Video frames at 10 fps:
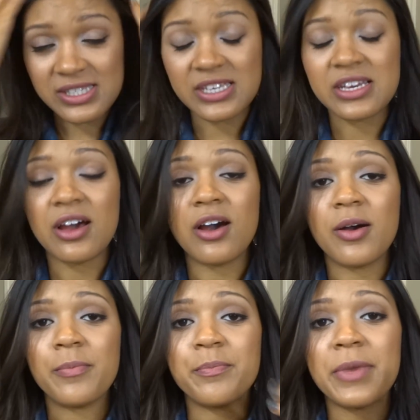the
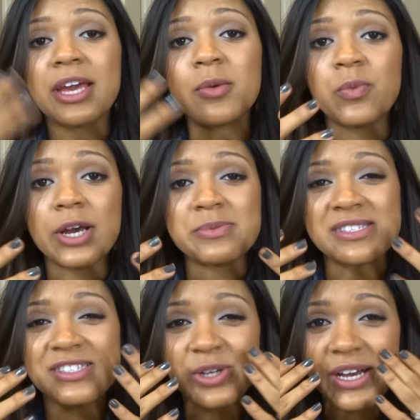makeup wipes,
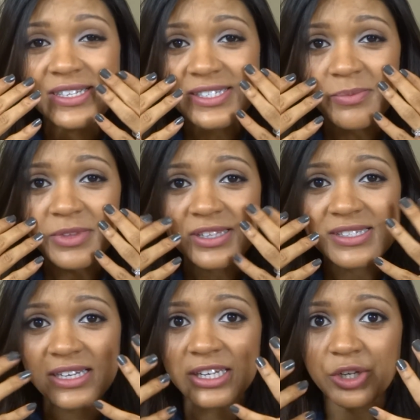it still has something
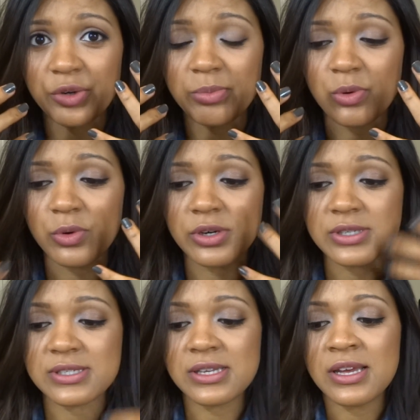sitting in your
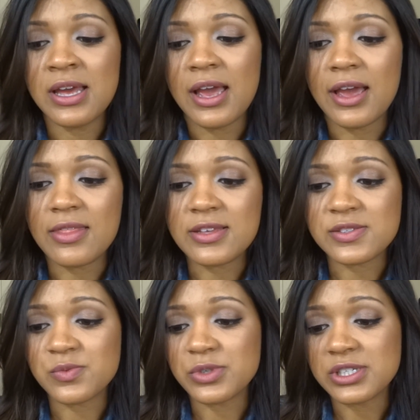pores, and
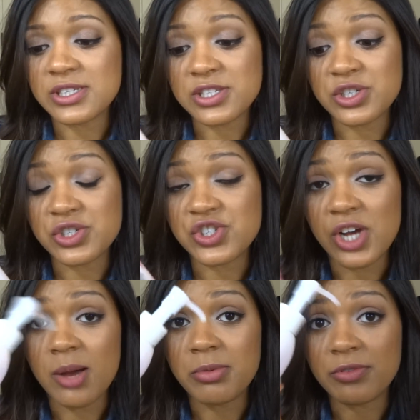this really does a good
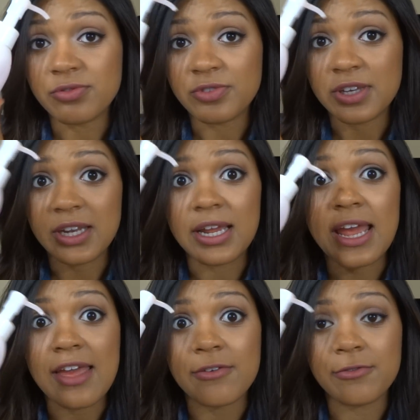job of getting
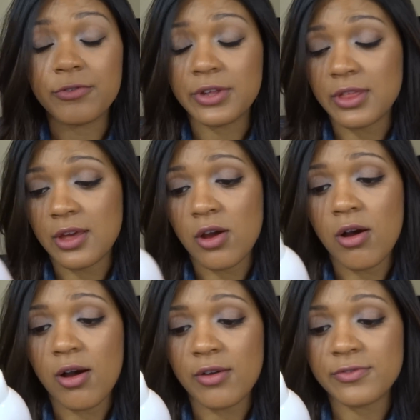everything
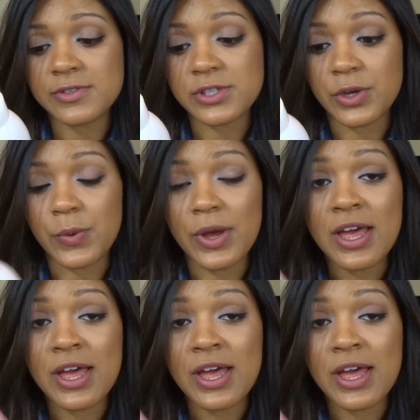off. So